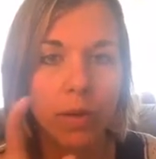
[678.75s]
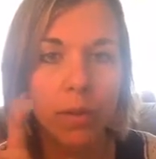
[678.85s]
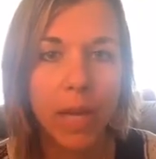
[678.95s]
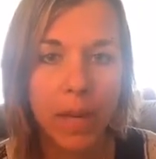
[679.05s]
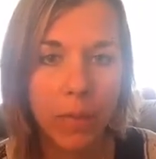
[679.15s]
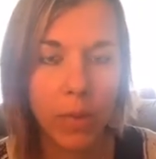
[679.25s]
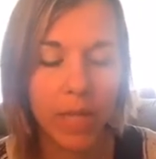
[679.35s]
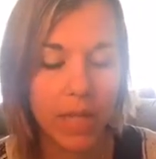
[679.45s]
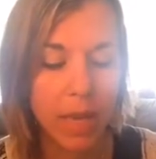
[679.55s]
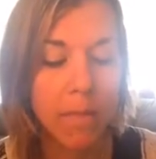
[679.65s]

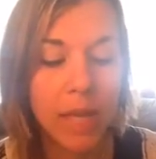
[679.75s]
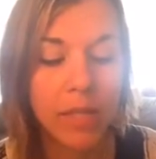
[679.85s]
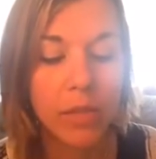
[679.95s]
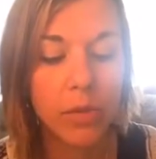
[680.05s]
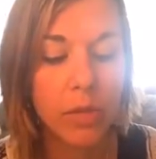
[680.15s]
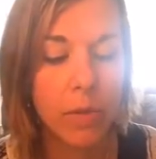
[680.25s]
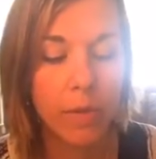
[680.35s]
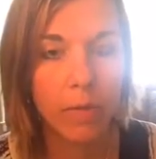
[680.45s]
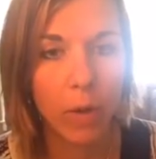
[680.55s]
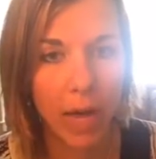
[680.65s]
pinpoint them and do some
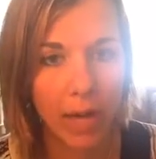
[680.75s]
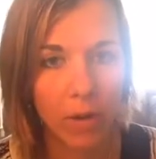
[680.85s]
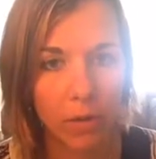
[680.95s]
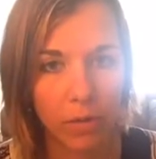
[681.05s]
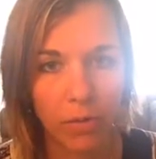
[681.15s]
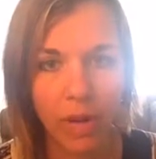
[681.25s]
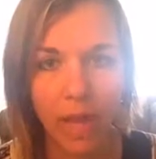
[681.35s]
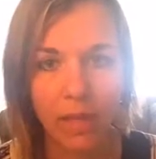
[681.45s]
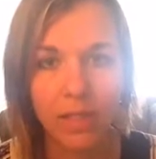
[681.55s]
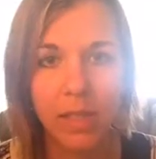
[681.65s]
of what I go through
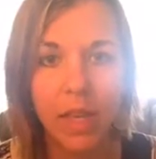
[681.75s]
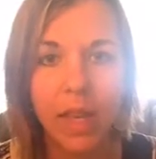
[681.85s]
next